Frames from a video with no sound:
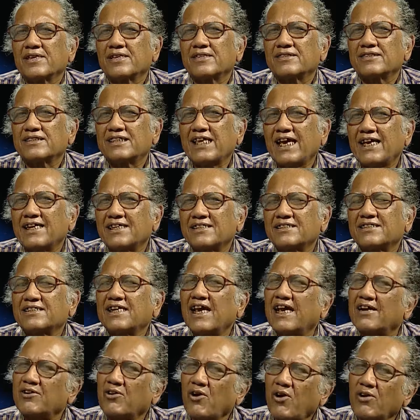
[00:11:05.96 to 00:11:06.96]
that
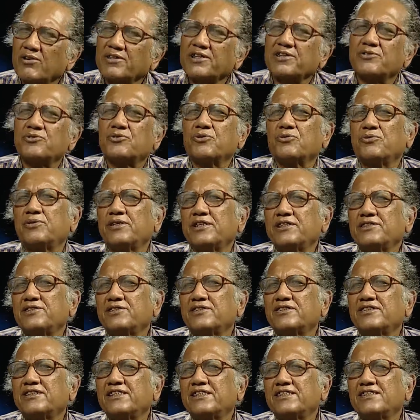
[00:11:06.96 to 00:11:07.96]
according to which
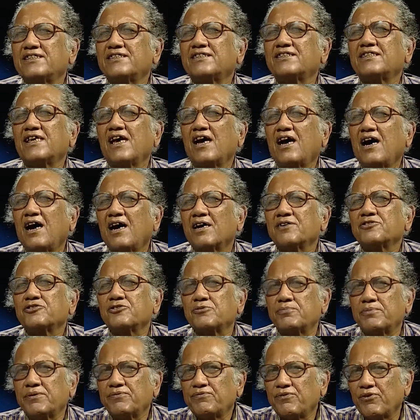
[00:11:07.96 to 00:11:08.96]
these are to
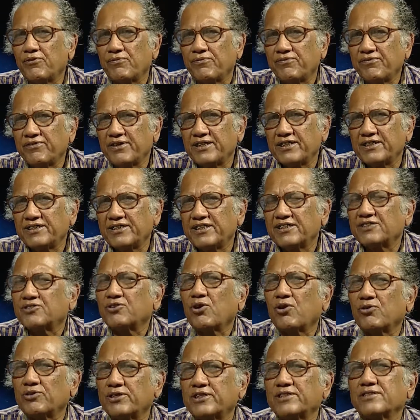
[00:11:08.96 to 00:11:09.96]
be fulfilled, these
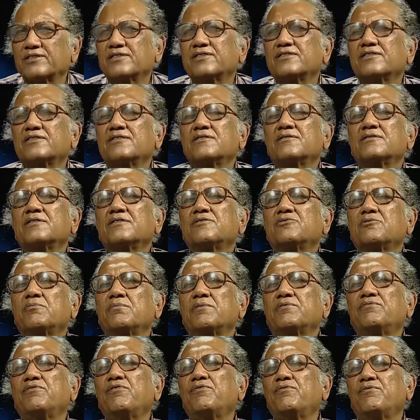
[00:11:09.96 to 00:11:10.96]
orders to be
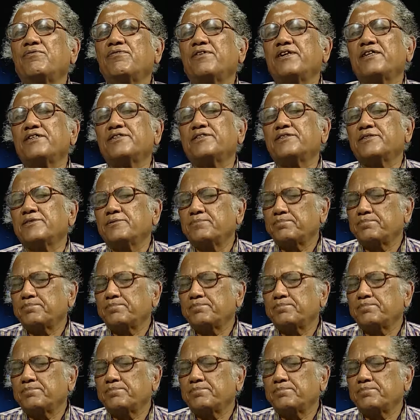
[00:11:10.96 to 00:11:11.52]
fulfilled.